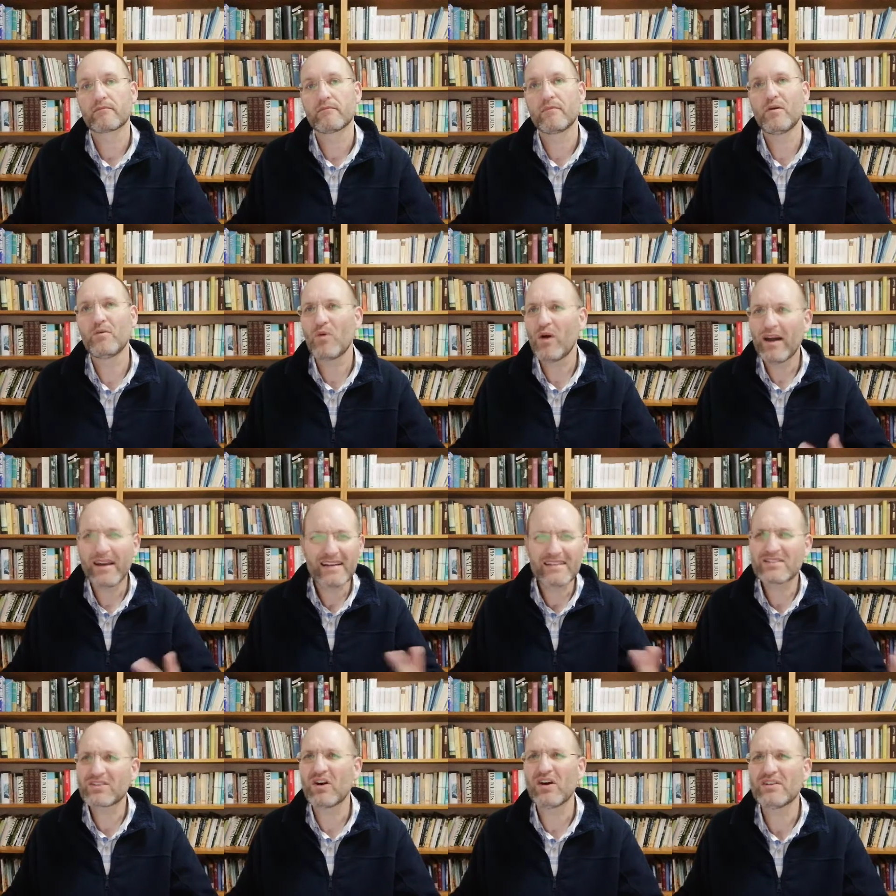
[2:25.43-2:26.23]
But why
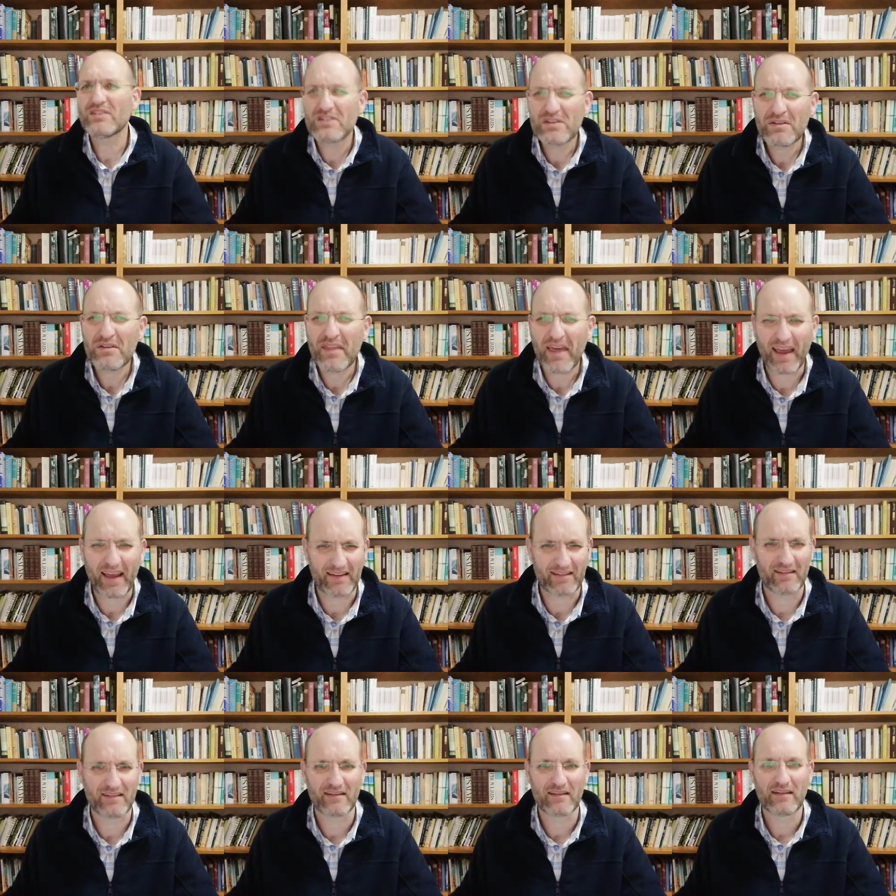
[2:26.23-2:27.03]
does God do
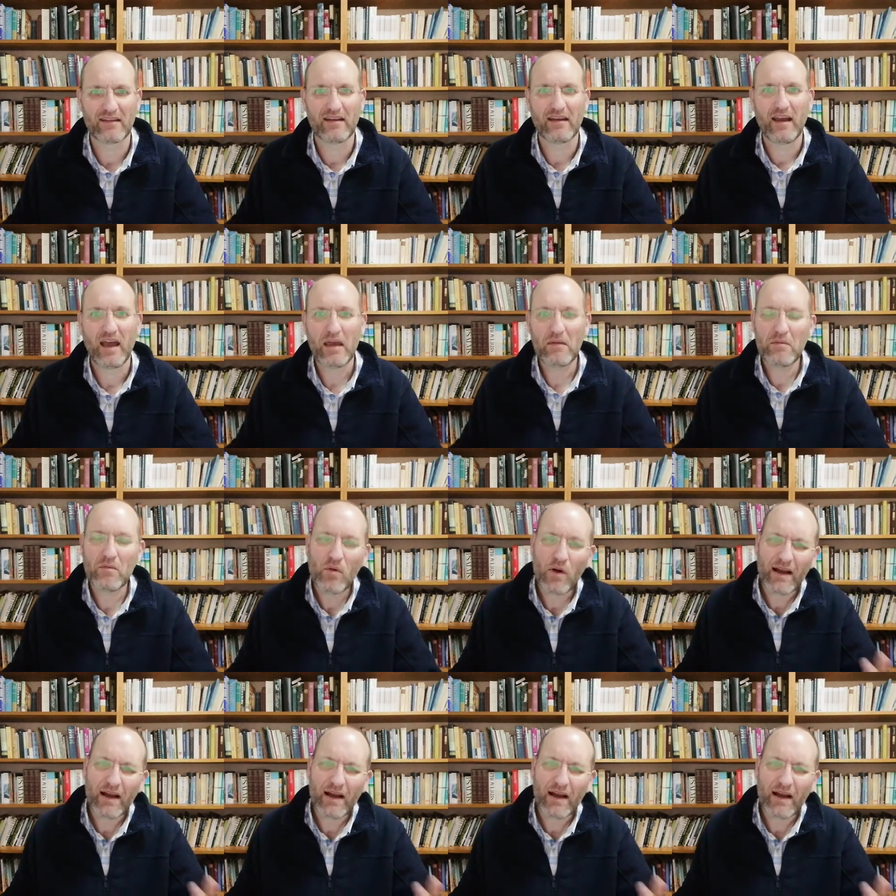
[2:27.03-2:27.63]
that? I mean,